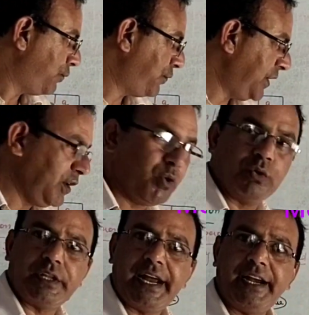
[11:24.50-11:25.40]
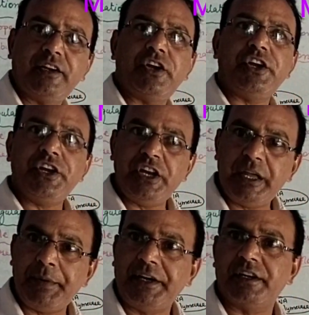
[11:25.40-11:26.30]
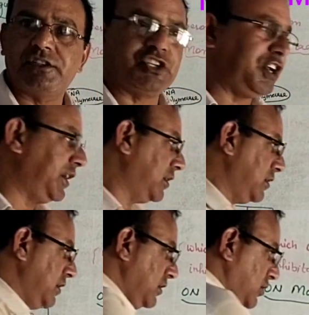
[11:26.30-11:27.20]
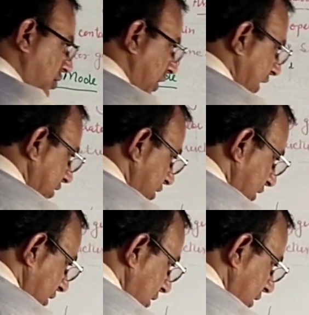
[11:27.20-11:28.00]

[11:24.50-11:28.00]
We know that inhibitor gene change